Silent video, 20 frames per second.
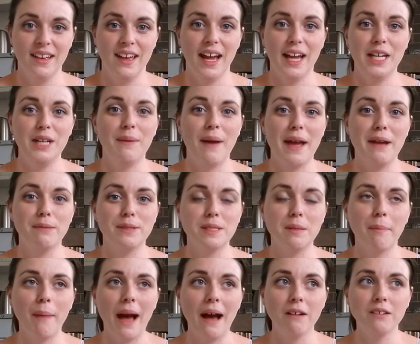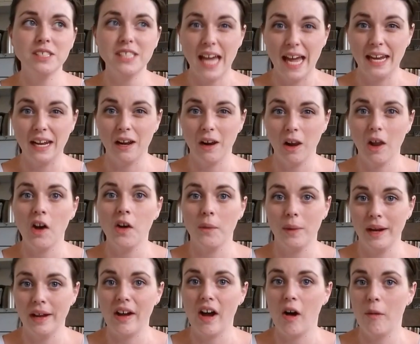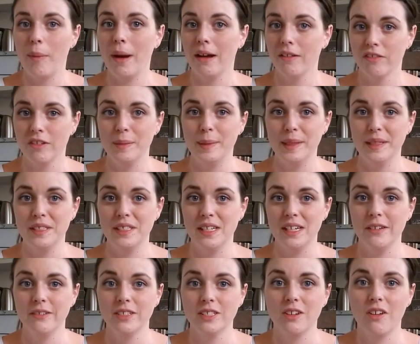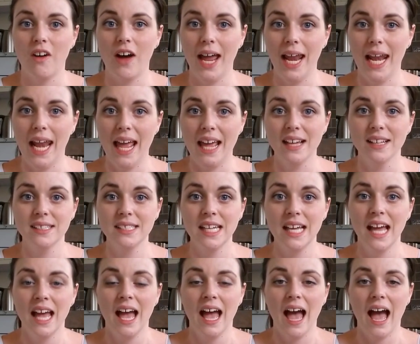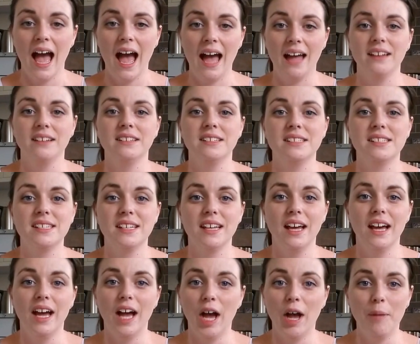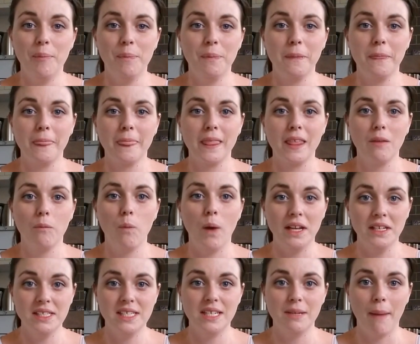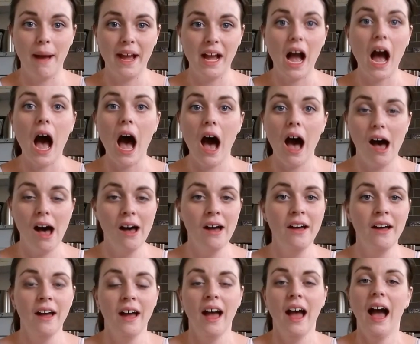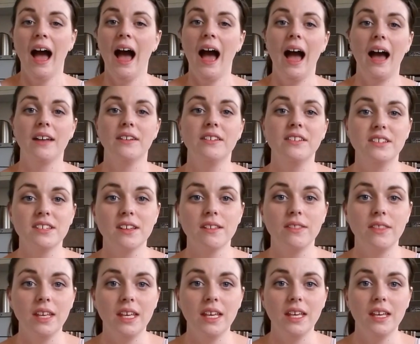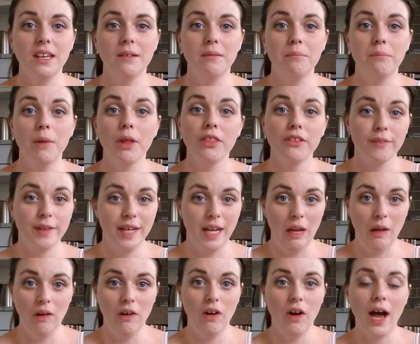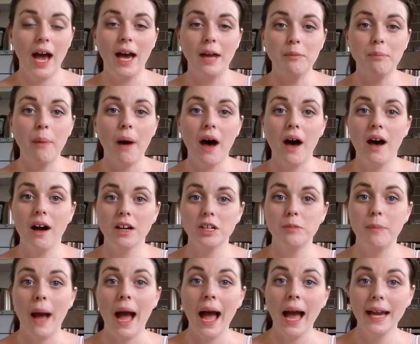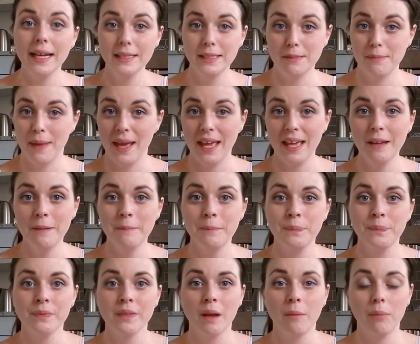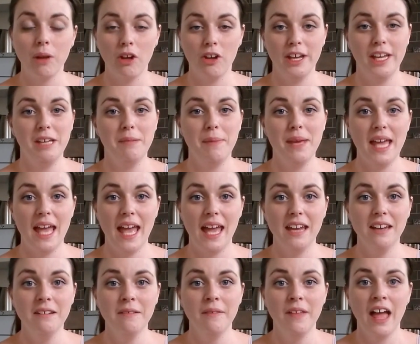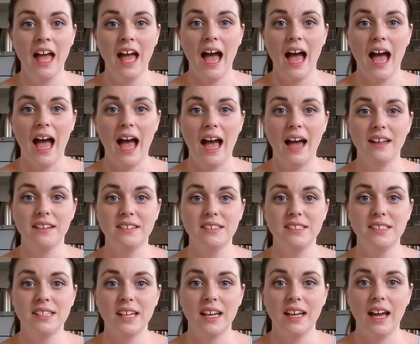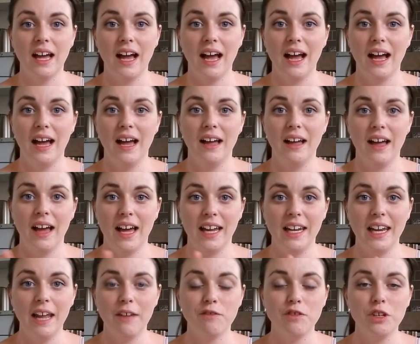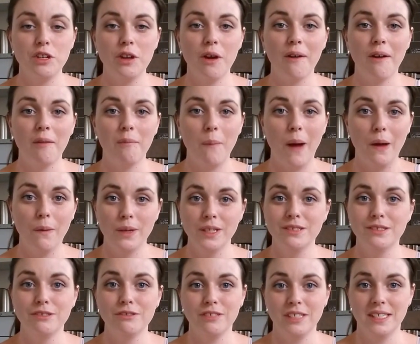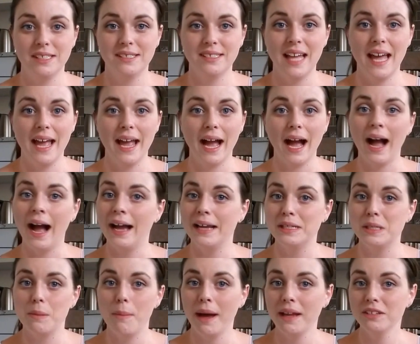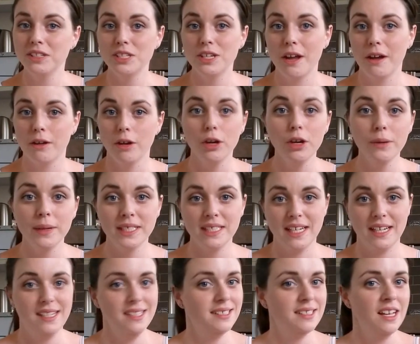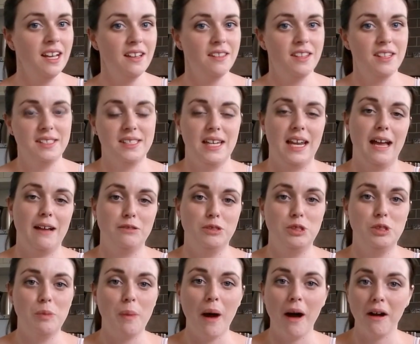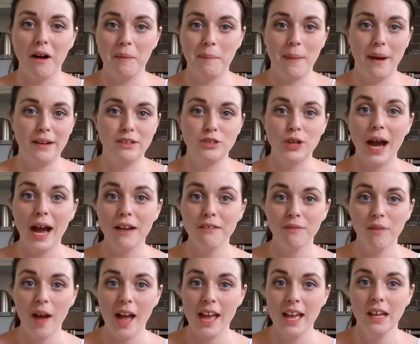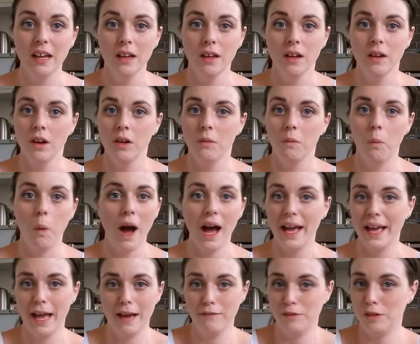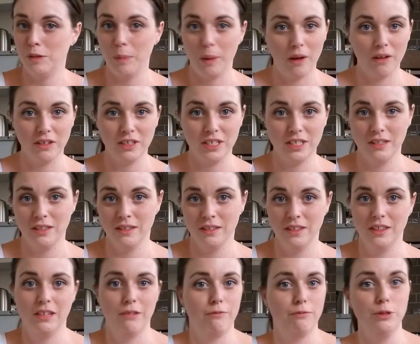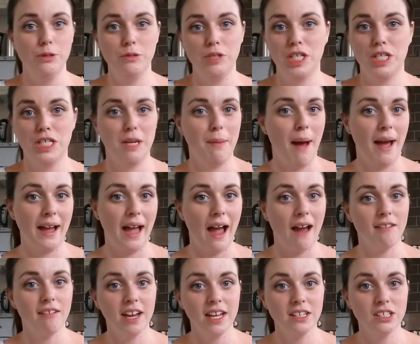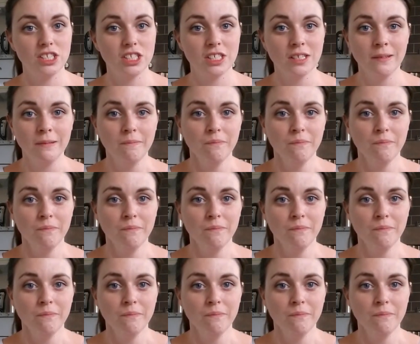Anyway, it was about 10 o'clock when I got back from London. It was quite late, and went to my car, and the mother-in-law had parked behind me, blocking me in, and had left a note on my windscreen saying, I demand to know who it is that's allowed you to park on my driveway. Why have you blocked the route to my garage?